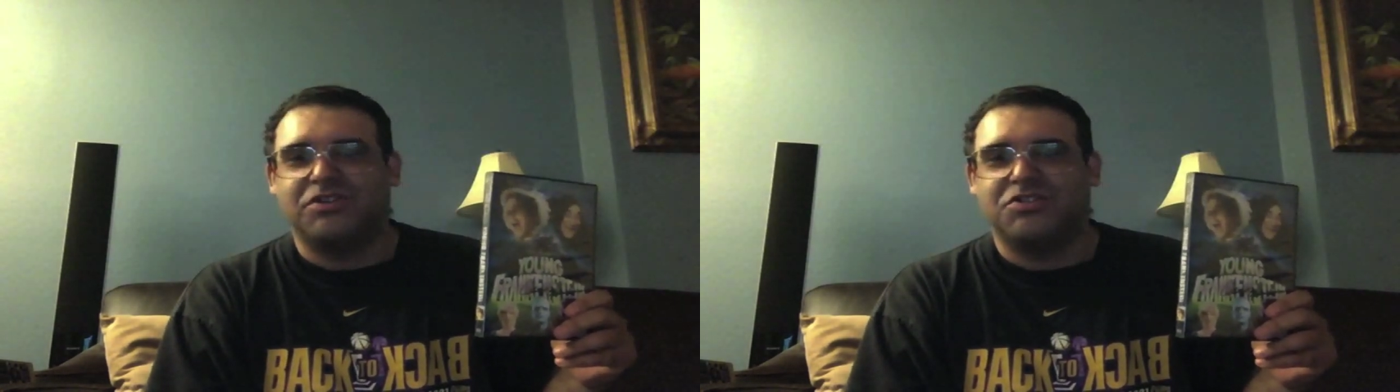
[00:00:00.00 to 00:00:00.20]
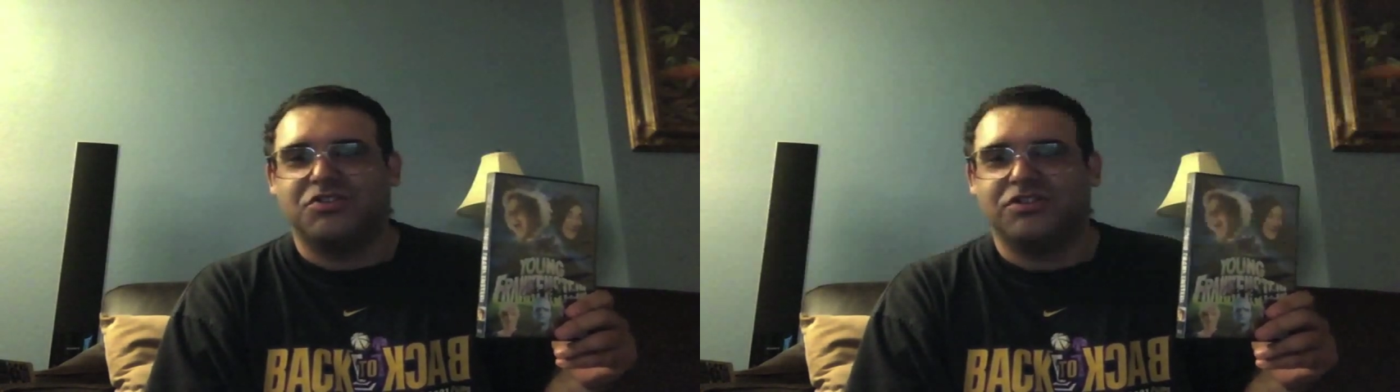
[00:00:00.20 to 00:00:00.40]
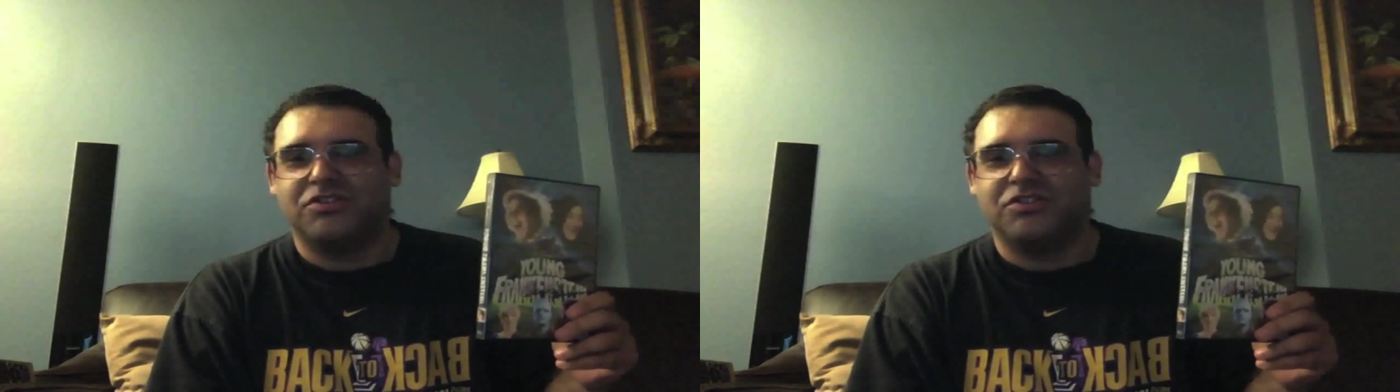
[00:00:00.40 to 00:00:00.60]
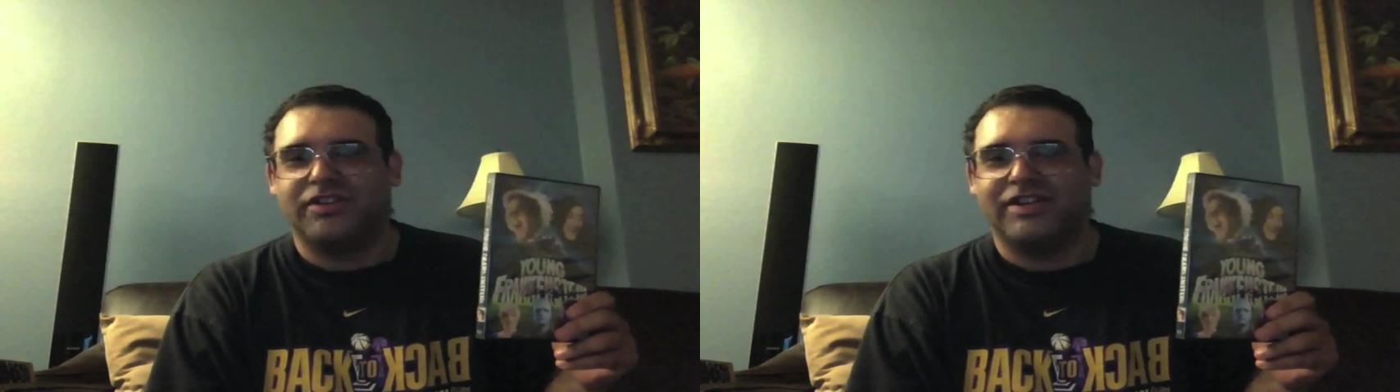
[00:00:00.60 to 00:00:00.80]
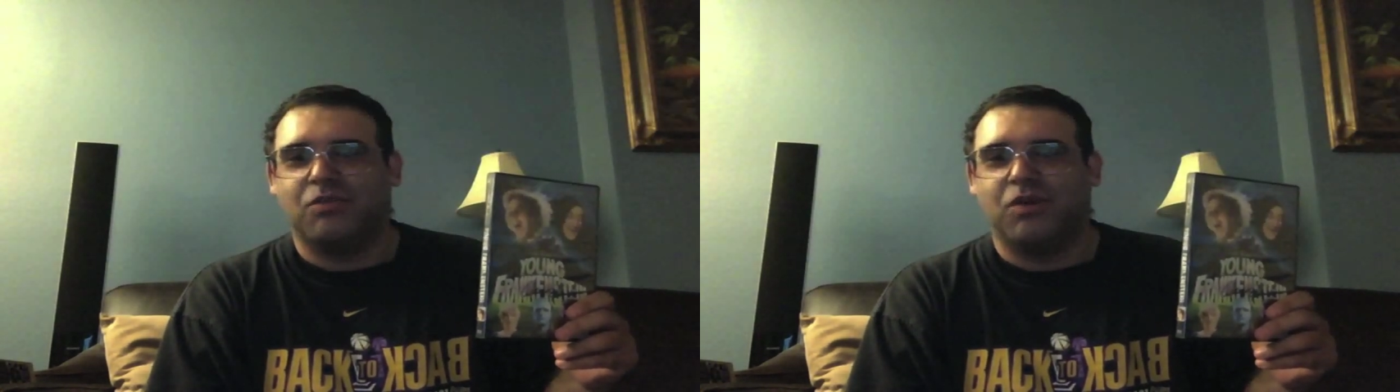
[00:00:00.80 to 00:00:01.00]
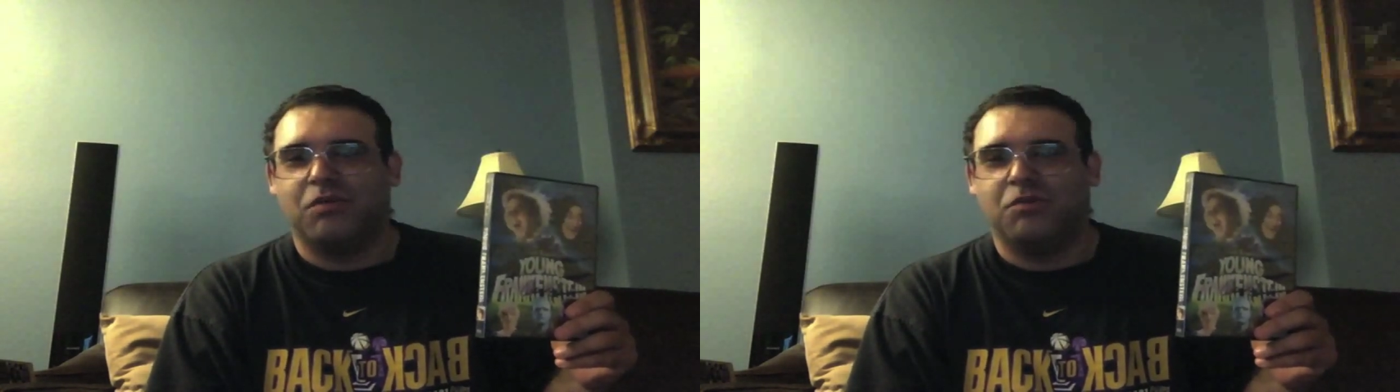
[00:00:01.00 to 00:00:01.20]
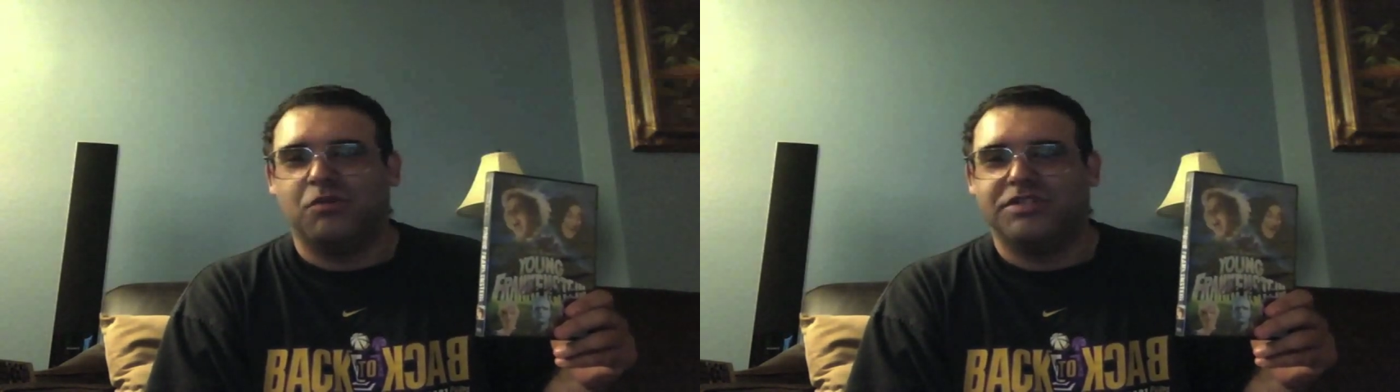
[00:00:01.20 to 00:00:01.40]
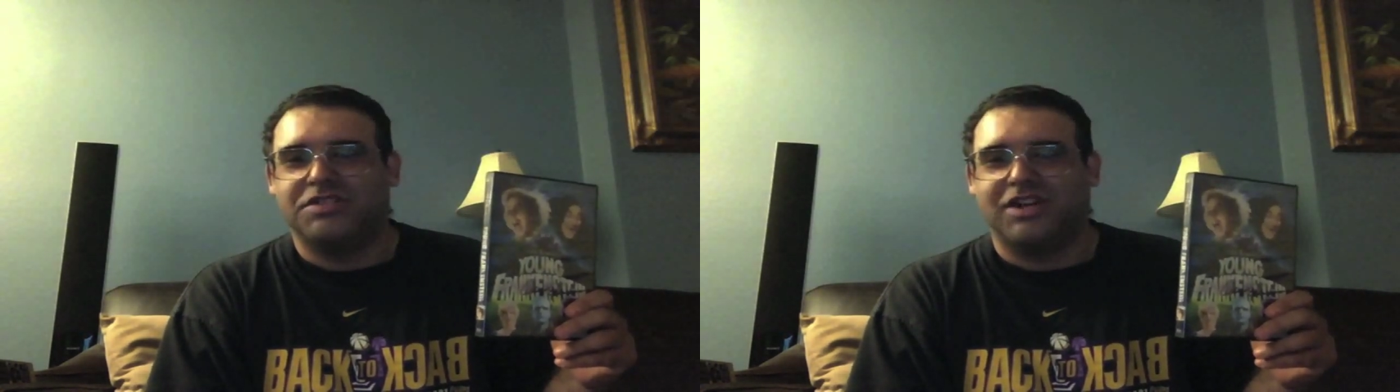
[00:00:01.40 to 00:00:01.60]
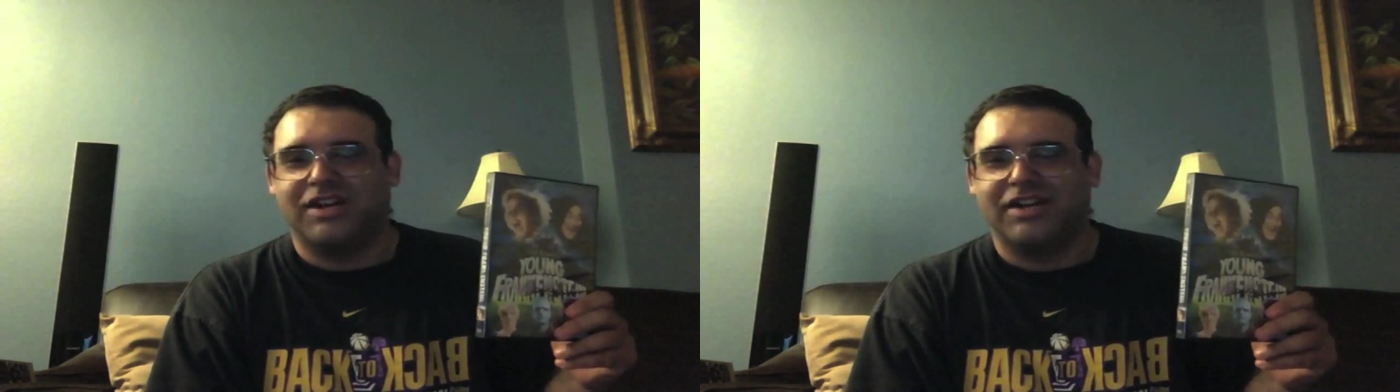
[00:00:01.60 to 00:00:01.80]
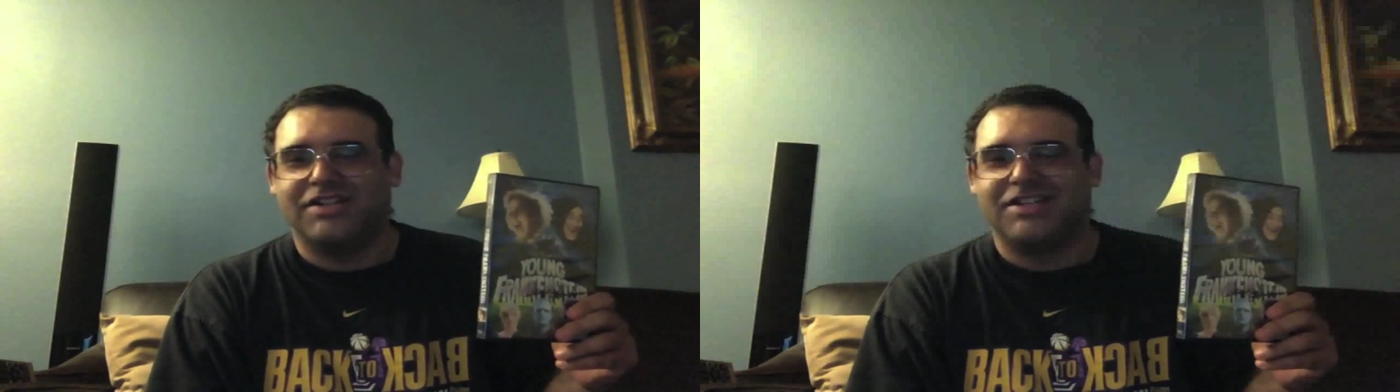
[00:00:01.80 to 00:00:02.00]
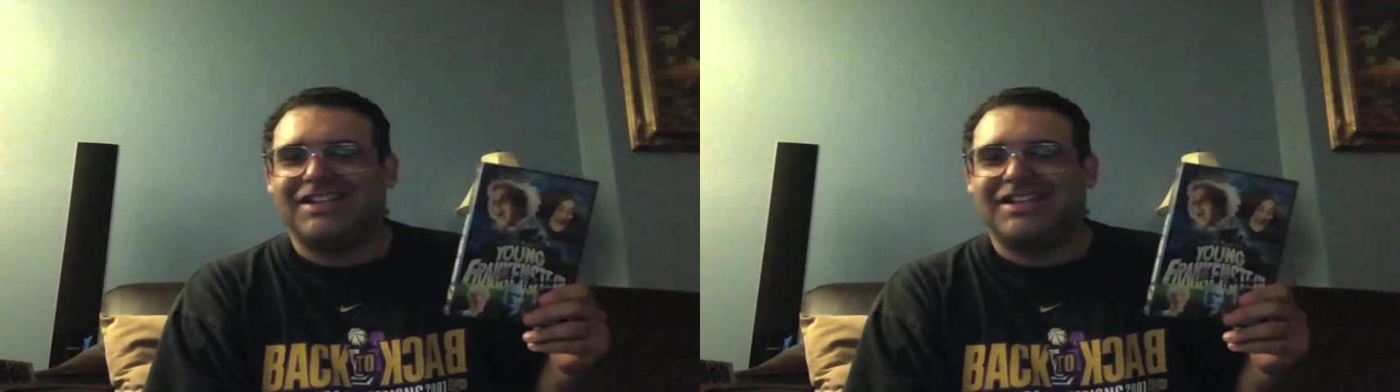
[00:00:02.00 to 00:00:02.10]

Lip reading: sir, you can only get one movie signed.